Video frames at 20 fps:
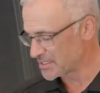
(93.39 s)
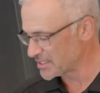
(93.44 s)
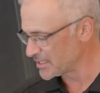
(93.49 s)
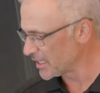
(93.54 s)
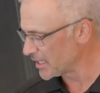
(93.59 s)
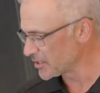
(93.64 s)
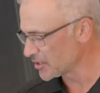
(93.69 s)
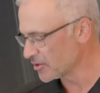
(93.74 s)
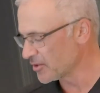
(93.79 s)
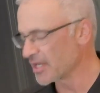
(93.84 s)
it's
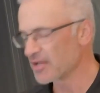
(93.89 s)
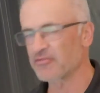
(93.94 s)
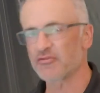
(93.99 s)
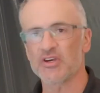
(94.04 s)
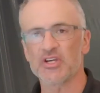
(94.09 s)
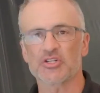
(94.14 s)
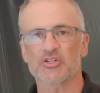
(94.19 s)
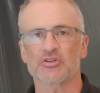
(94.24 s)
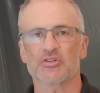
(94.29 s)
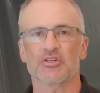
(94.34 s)
another great
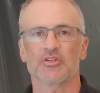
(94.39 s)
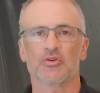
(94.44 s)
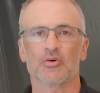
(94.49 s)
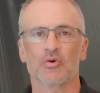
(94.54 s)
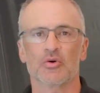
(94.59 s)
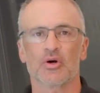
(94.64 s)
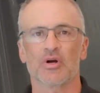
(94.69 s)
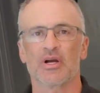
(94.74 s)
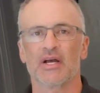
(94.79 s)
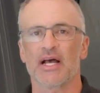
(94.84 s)
feature of the
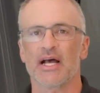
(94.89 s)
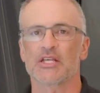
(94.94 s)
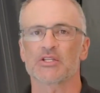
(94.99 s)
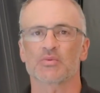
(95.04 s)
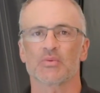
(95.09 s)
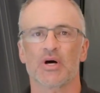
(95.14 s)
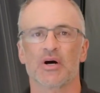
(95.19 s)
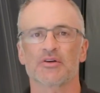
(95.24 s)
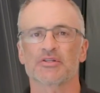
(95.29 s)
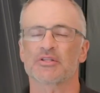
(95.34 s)
door as
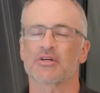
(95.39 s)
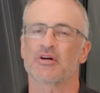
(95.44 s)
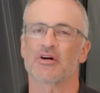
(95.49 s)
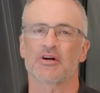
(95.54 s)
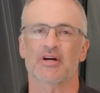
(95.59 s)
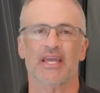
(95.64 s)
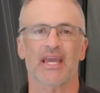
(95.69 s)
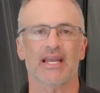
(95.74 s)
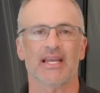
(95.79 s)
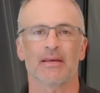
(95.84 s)
well as the
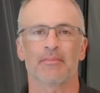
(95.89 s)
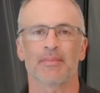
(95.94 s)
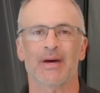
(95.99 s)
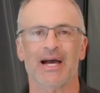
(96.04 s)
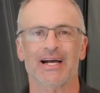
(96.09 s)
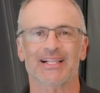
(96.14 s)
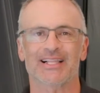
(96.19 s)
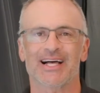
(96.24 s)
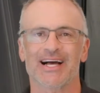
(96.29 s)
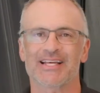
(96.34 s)
hurricane
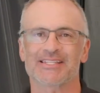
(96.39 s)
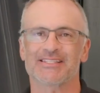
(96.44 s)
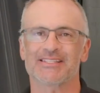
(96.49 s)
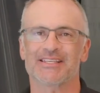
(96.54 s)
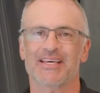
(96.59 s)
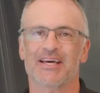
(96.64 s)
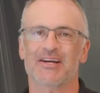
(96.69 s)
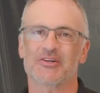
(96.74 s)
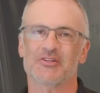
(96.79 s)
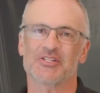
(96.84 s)
impact glass and
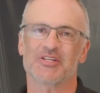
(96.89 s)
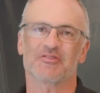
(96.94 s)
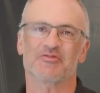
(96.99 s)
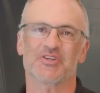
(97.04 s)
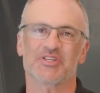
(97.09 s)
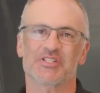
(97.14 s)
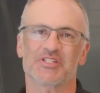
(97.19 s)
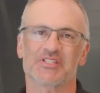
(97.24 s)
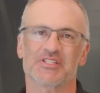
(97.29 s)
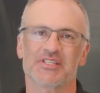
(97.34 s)
the energy
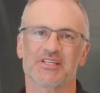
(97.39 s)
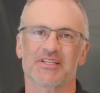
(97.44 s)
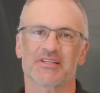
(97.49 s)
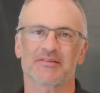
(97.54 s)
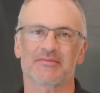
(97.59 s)
efficiency.